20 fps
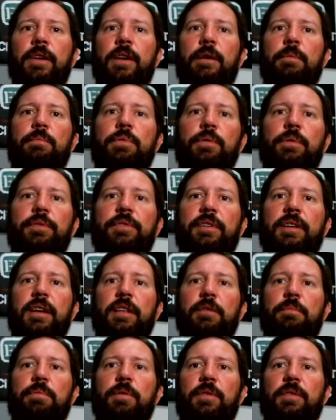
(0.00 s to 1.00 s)
Pool
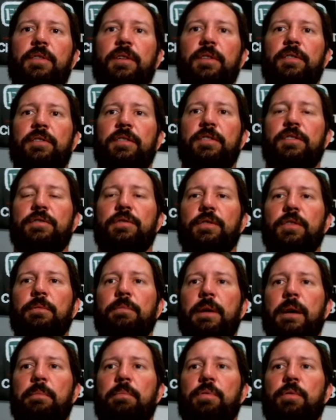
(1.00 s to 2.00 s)
Together protocol is controlled
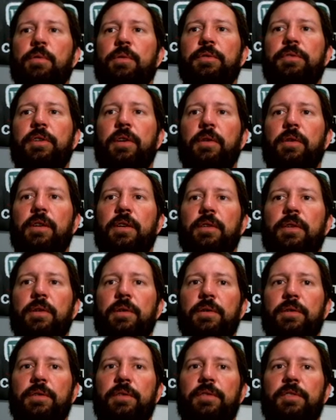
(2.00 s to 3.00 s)
by pool token
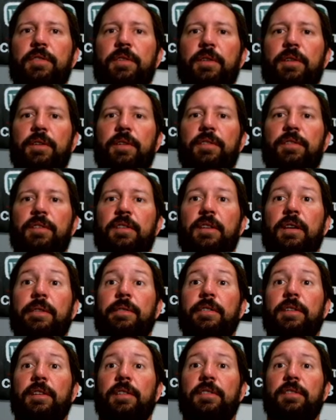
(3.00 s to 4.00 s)
holders. So there is a
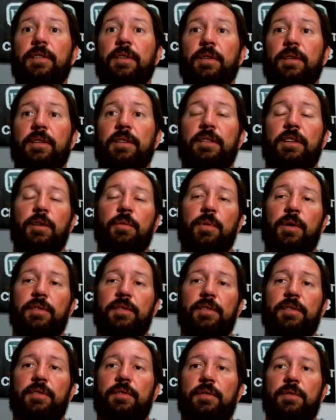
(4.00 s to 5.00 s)
governance token. There
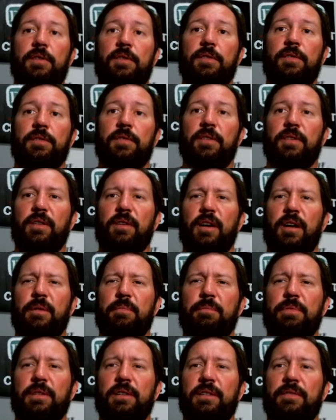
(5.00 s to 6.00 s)
wasn't 2 years ago, I
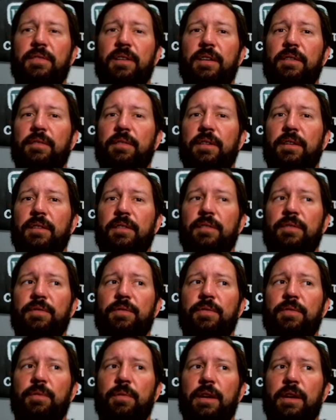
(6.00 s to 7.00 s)
believe,
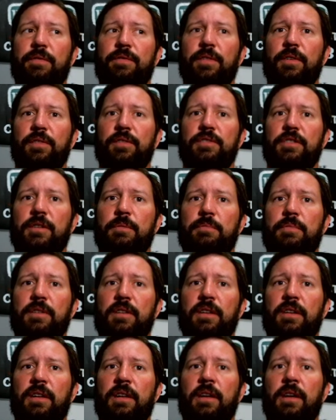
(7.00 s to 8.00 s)
when I first jumped
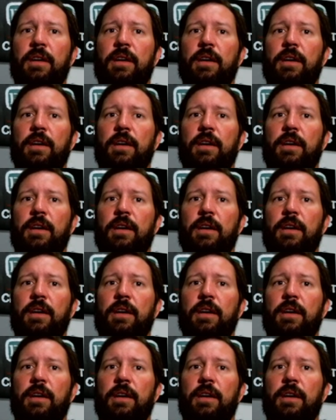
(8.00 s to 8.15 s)
in.